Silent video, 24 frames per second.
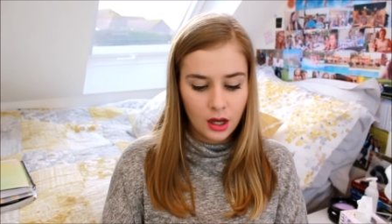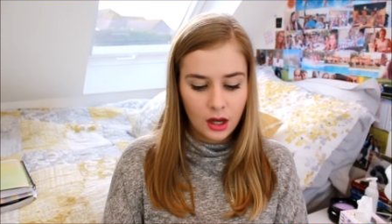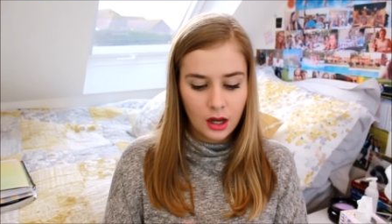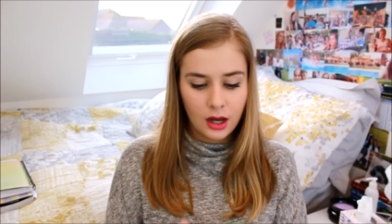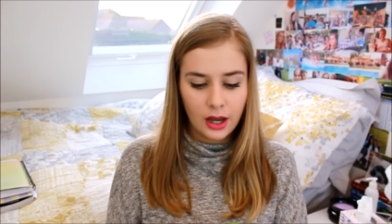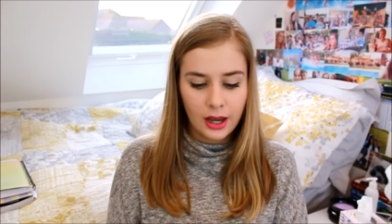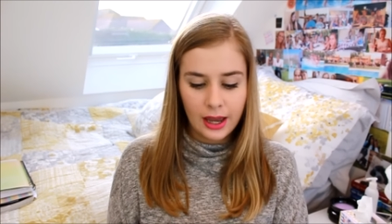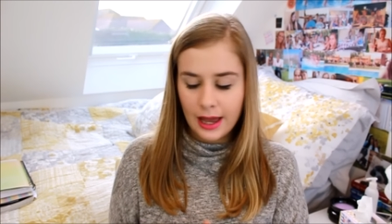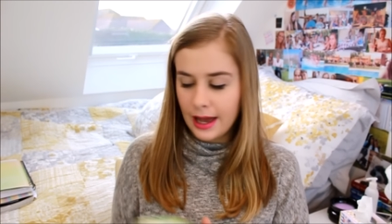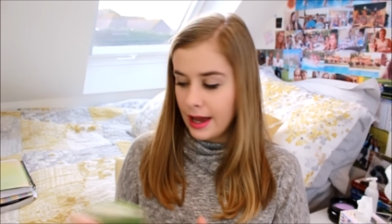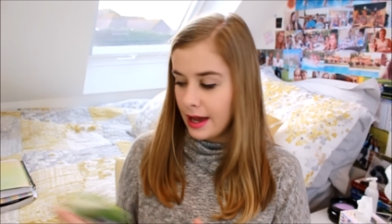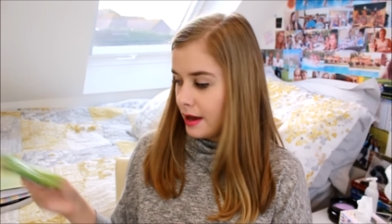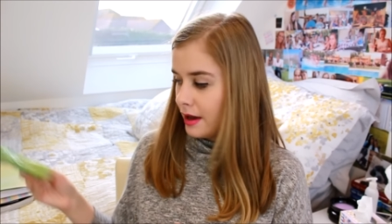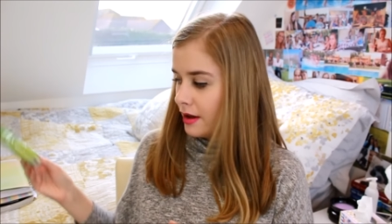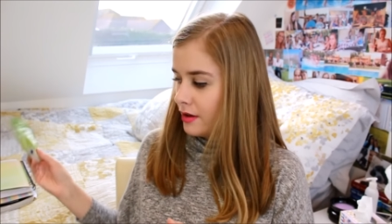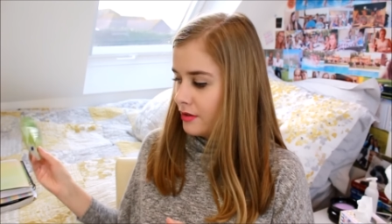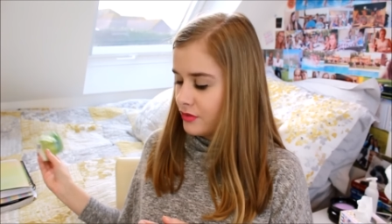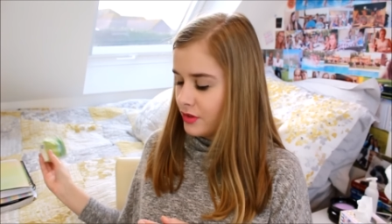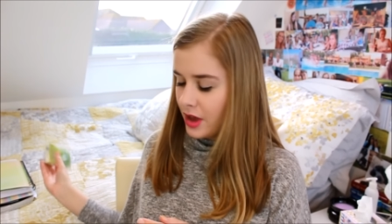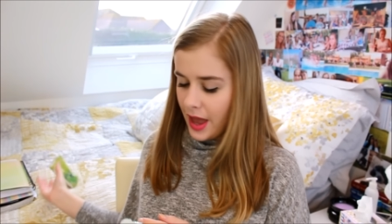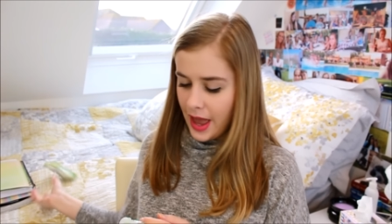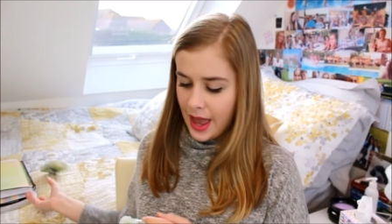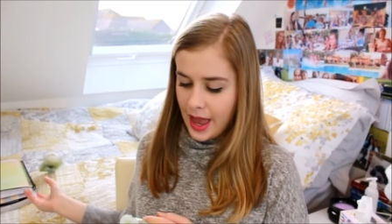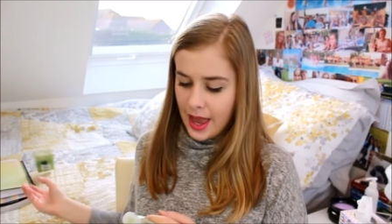I
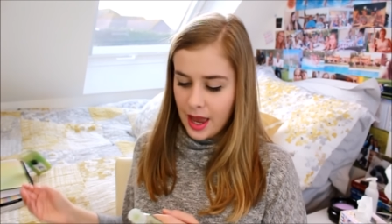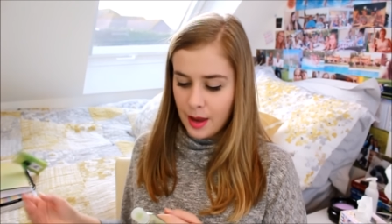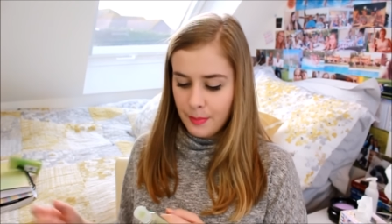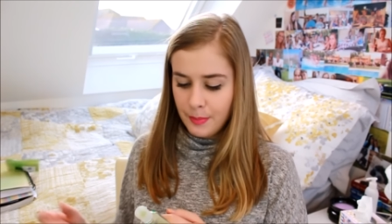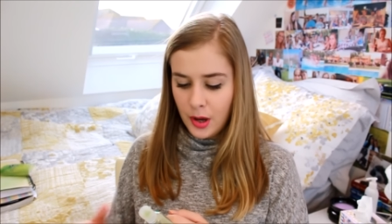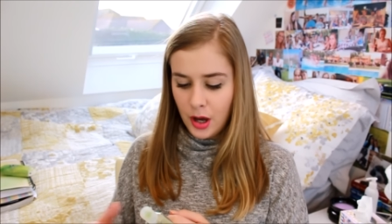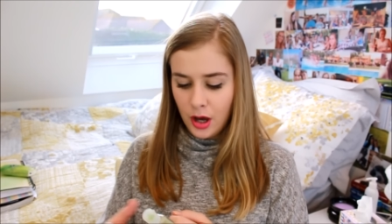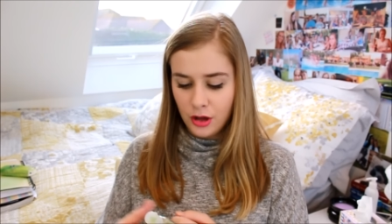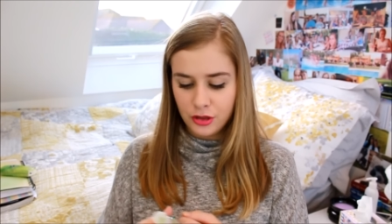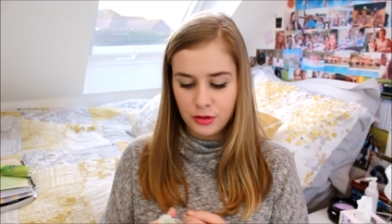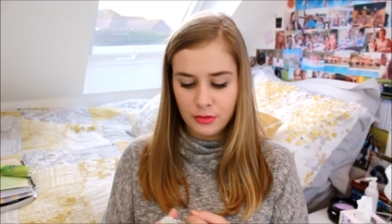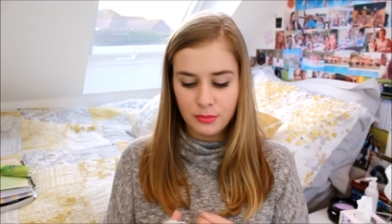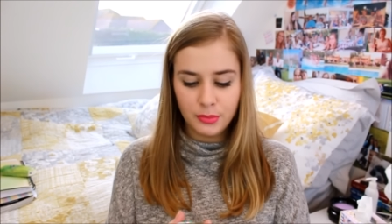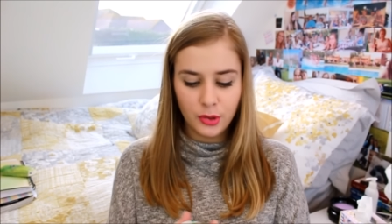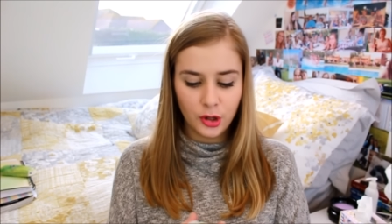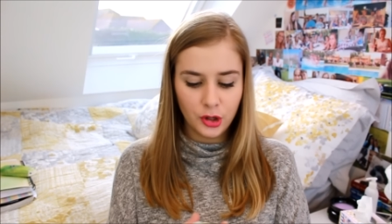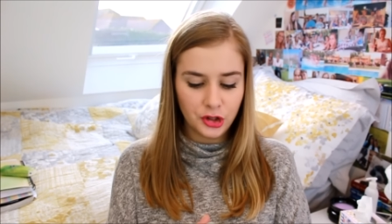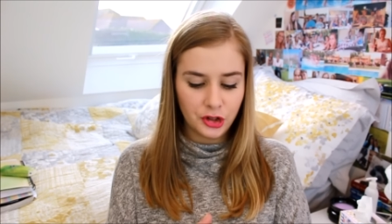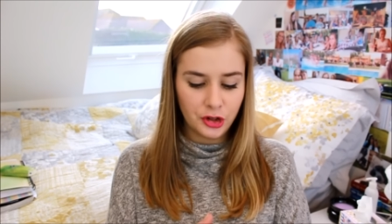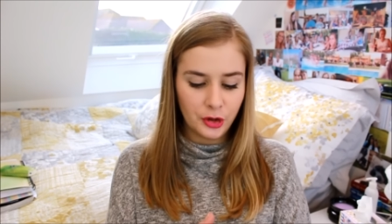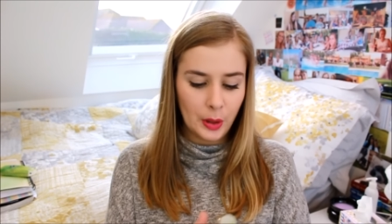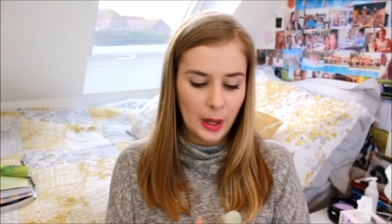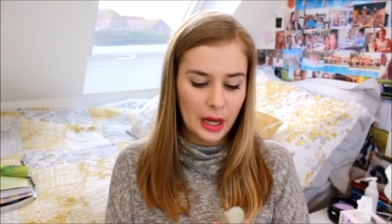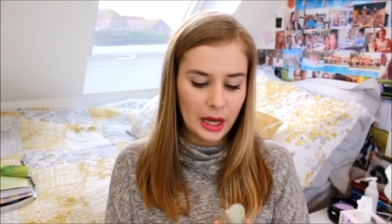have a Bath and
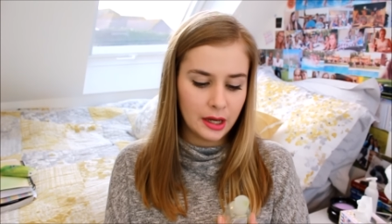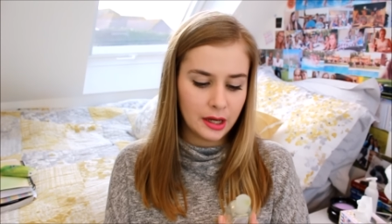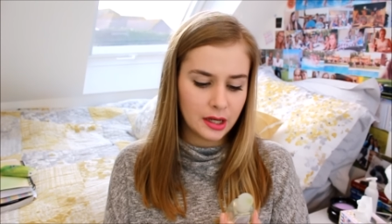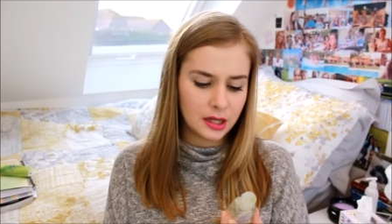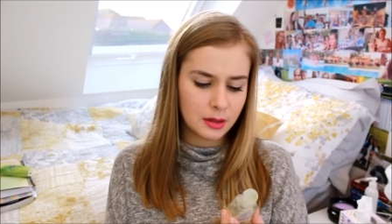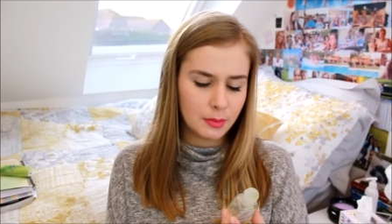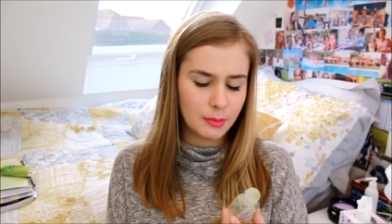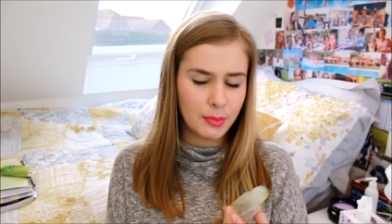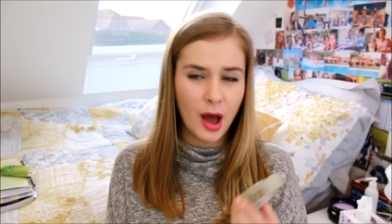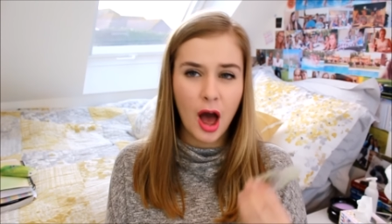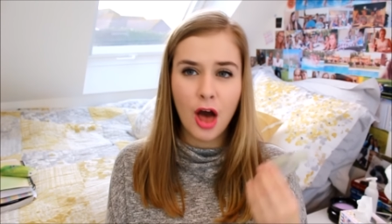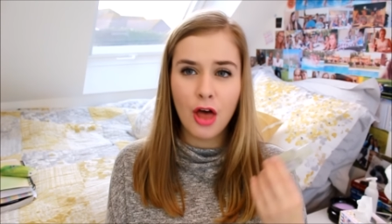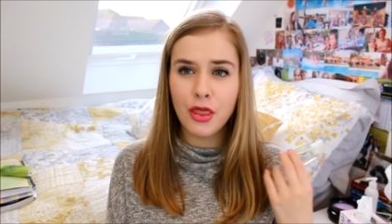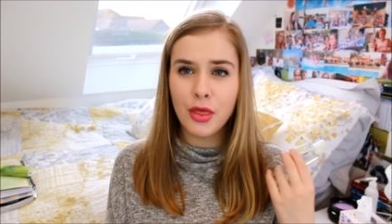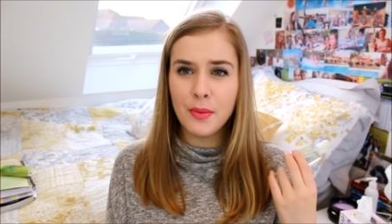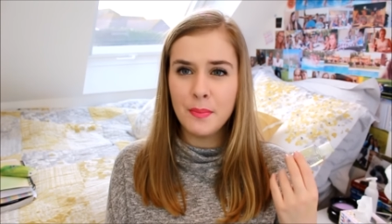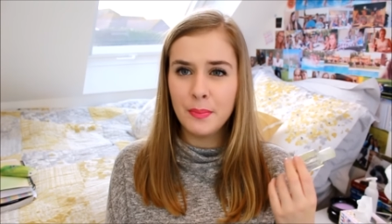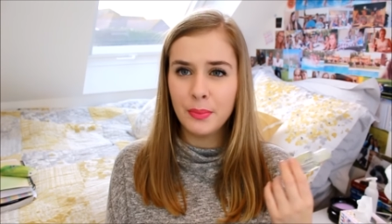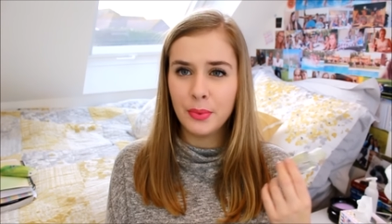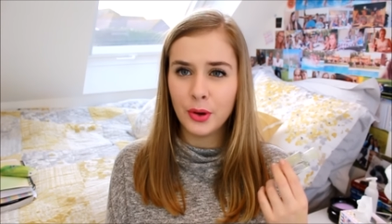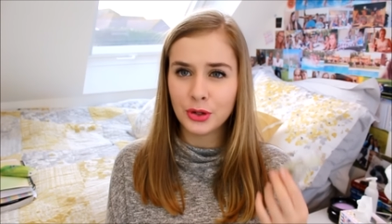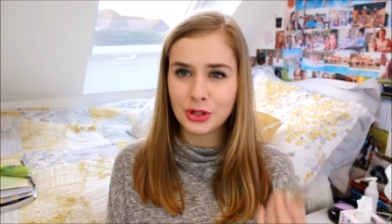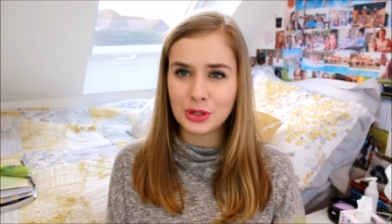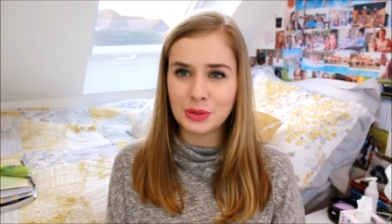Body Works, Bath
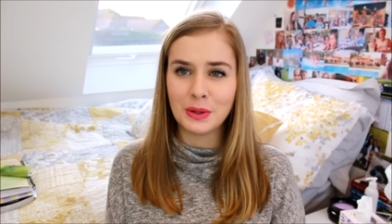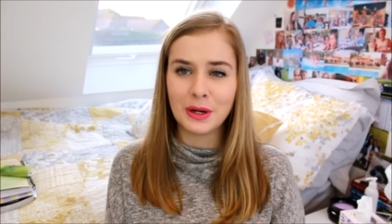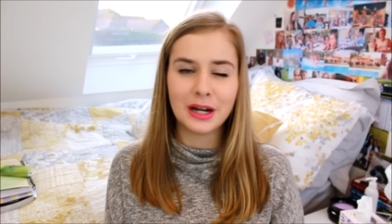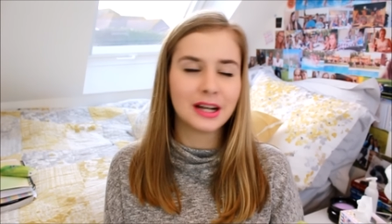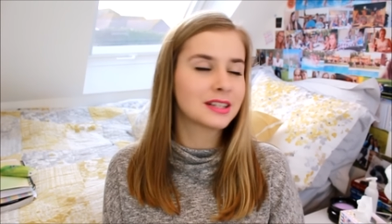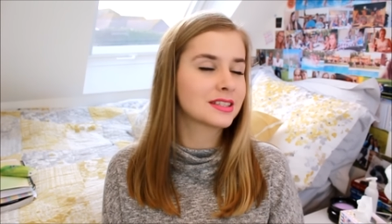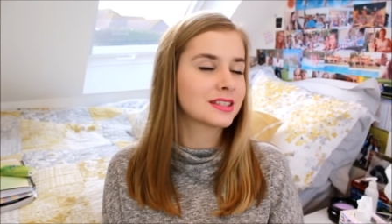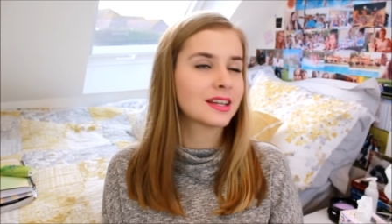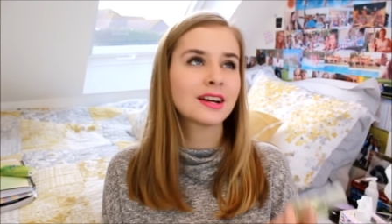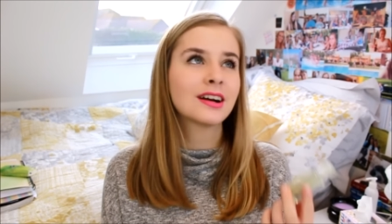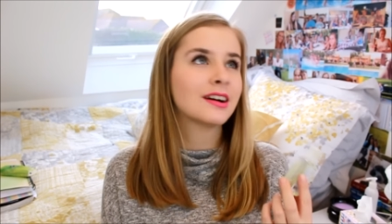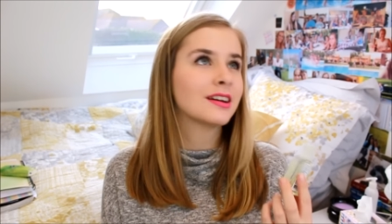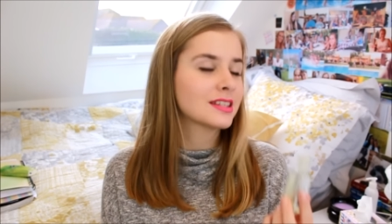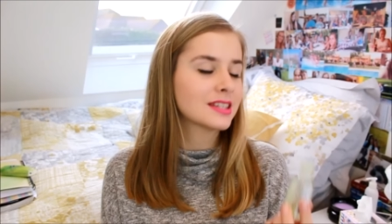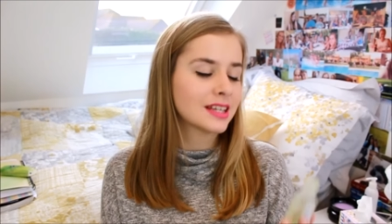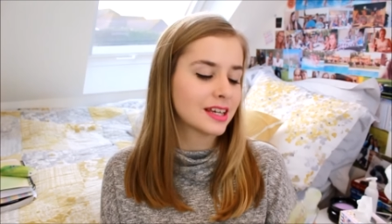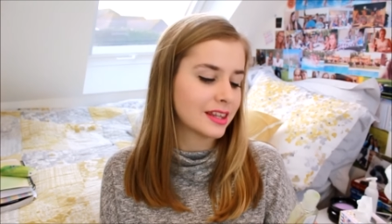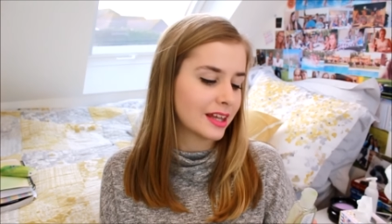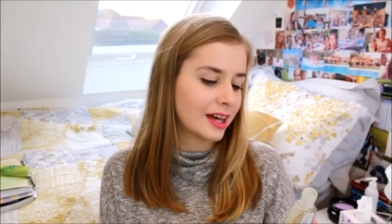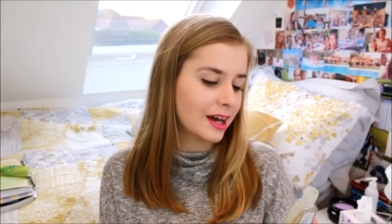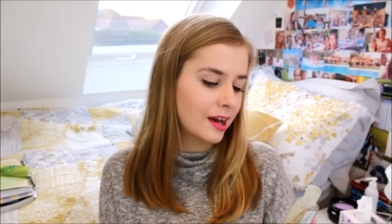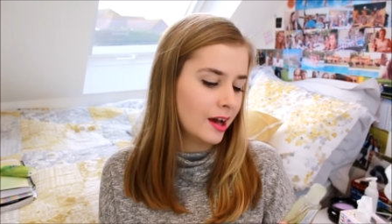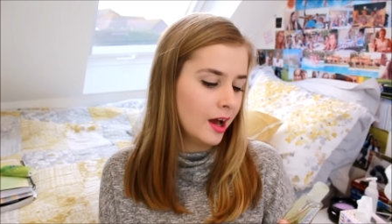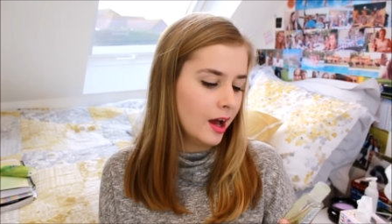and Body Works, I can't say
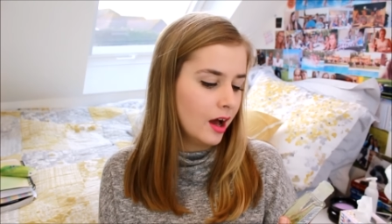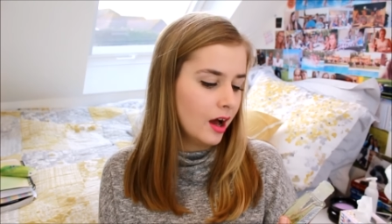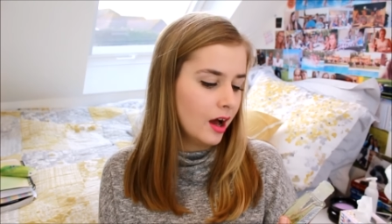that,